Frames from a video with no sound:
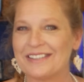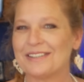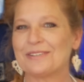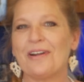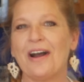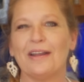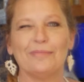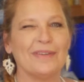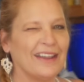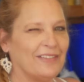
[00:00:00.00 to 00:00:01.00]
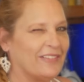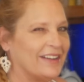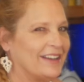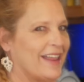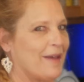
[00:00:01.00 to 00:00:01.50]
subscribe, and
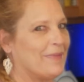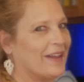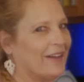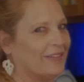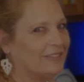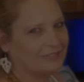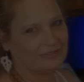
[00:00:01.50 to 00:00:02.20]
ring that bell.